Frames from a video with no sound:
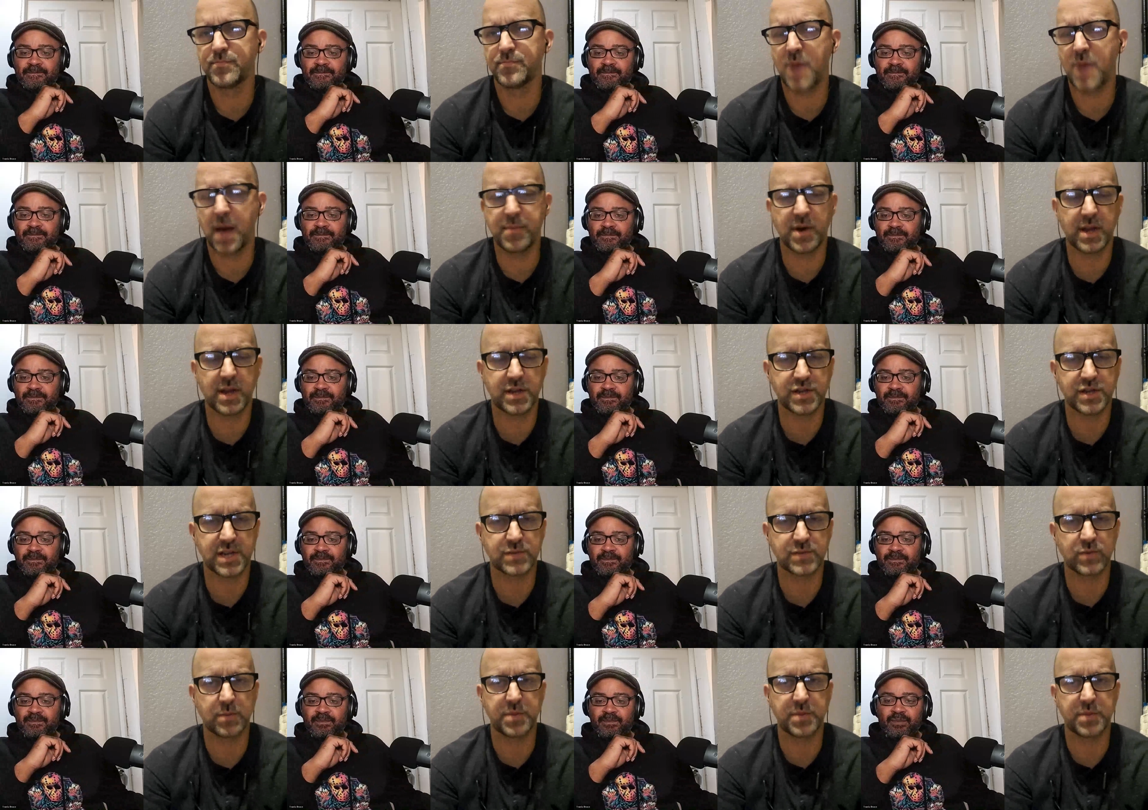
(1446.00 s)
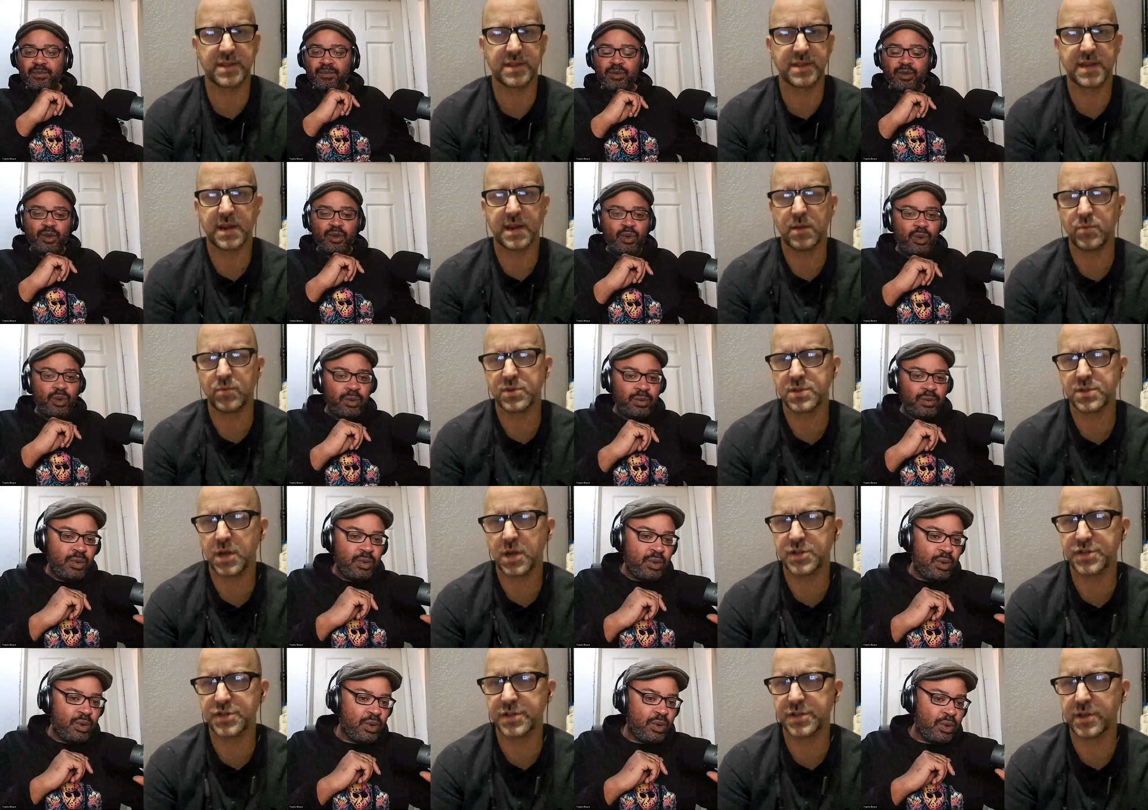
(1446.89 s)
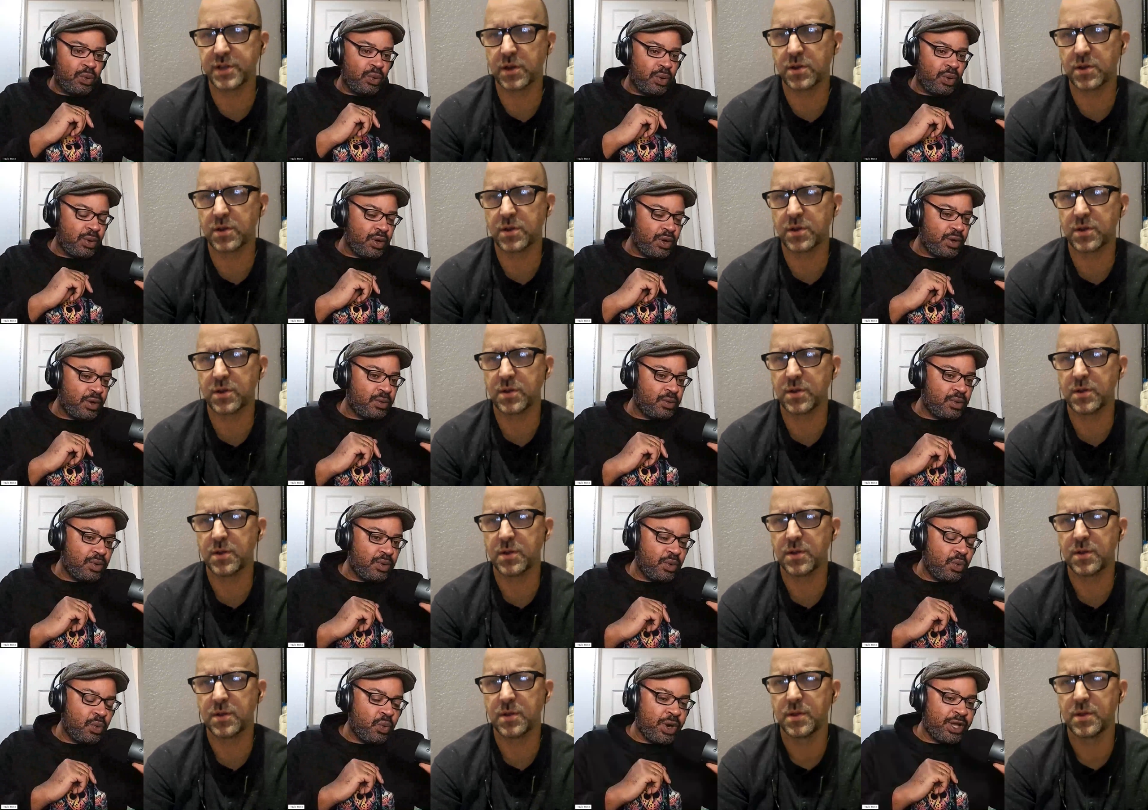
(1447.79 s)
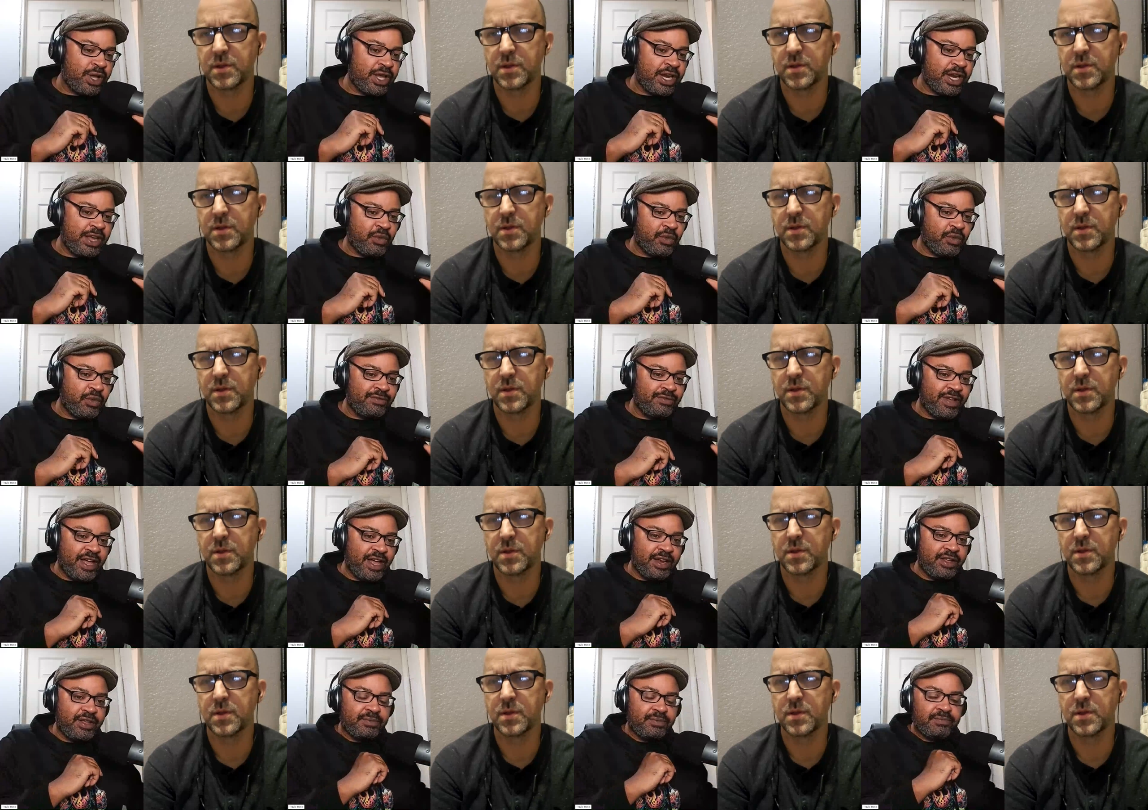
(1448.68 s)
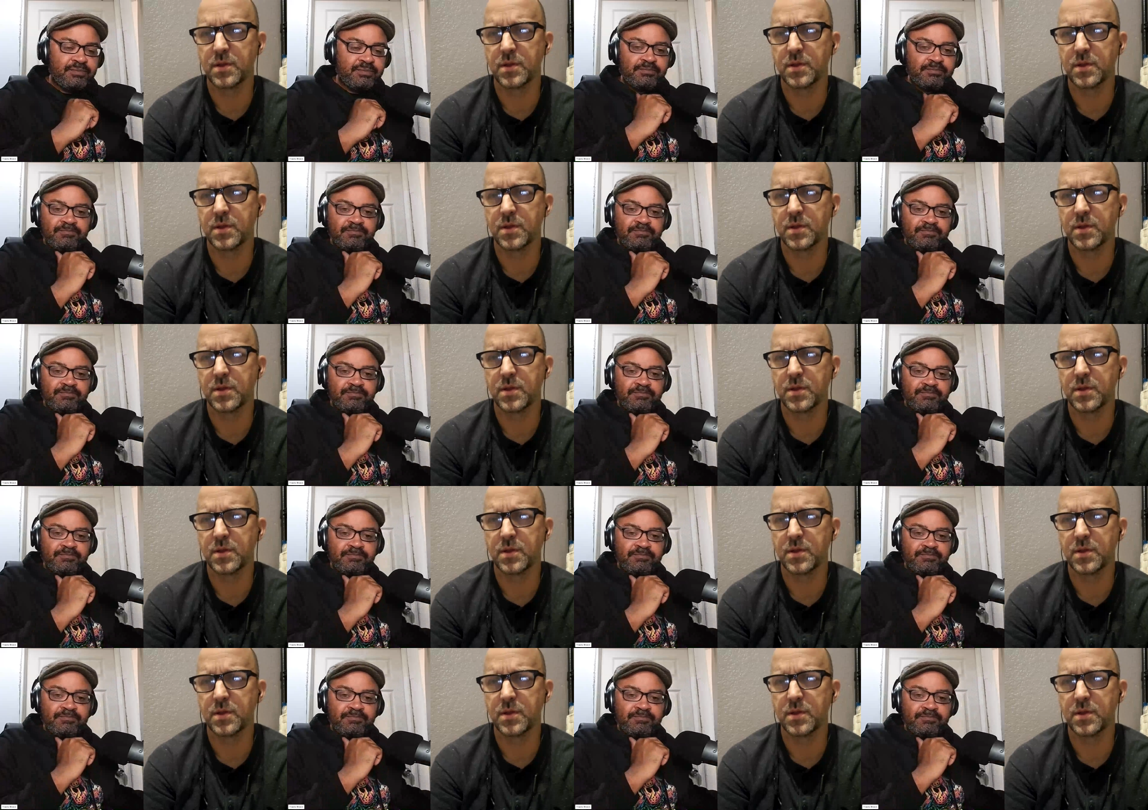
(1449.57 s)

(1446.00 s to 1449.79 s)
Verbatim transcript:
Speaker 1: I apologize. Repeat that. I almost lost you there.
Speaker 2: Uh, where can everyone find you?